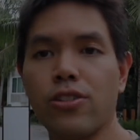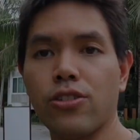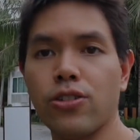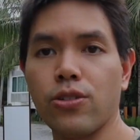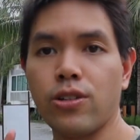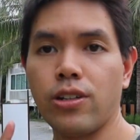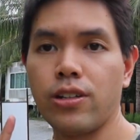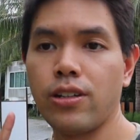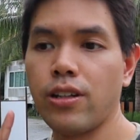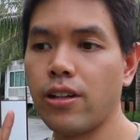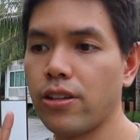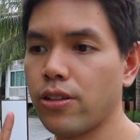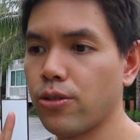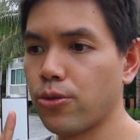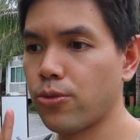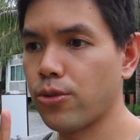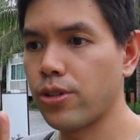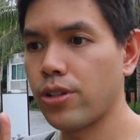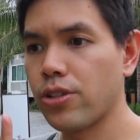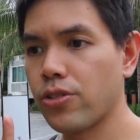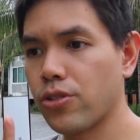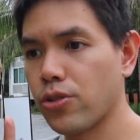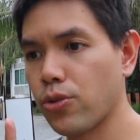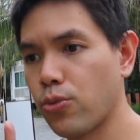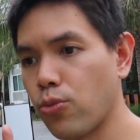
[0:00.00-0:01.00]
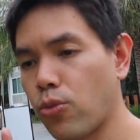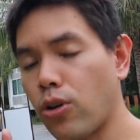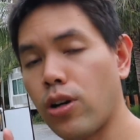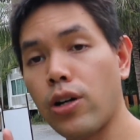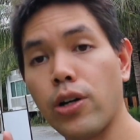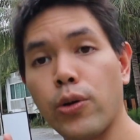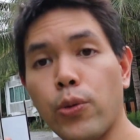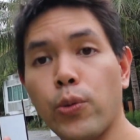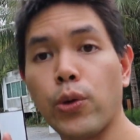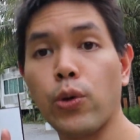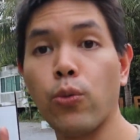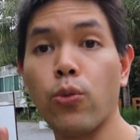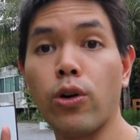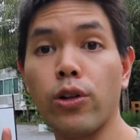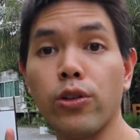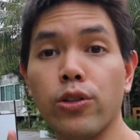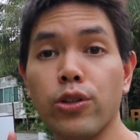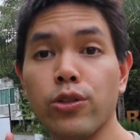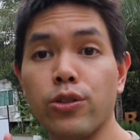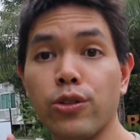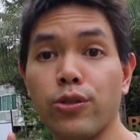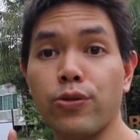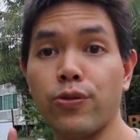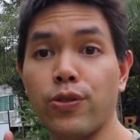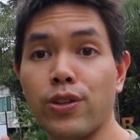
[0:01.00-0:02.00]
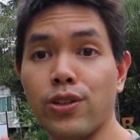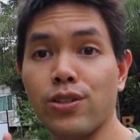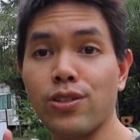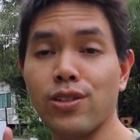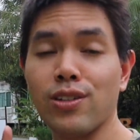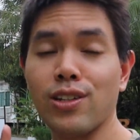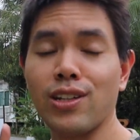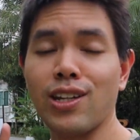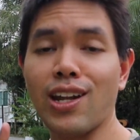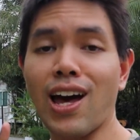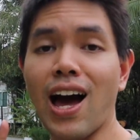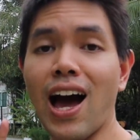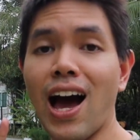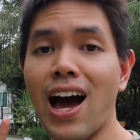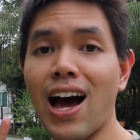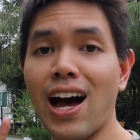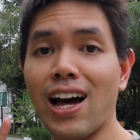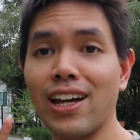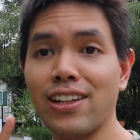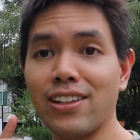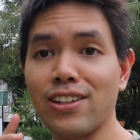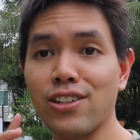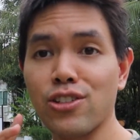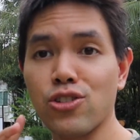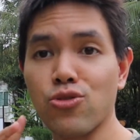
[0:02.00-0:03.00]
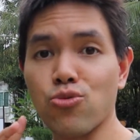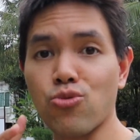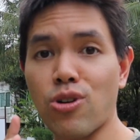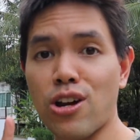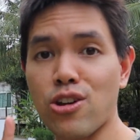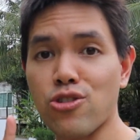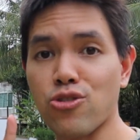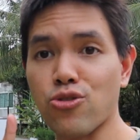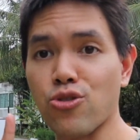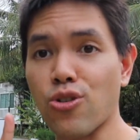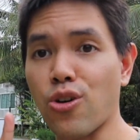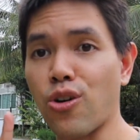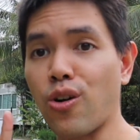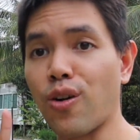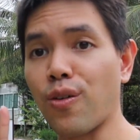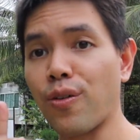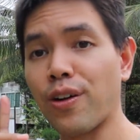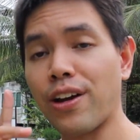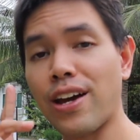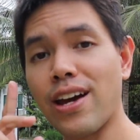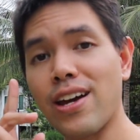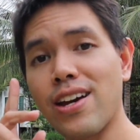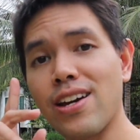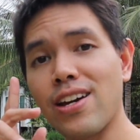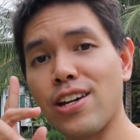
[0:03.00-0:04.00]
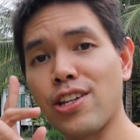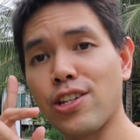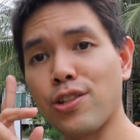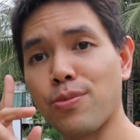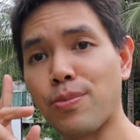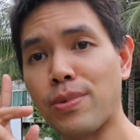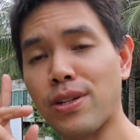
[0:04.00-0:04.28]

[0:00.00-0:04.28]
so another reason why we wanted to visit this restaurant is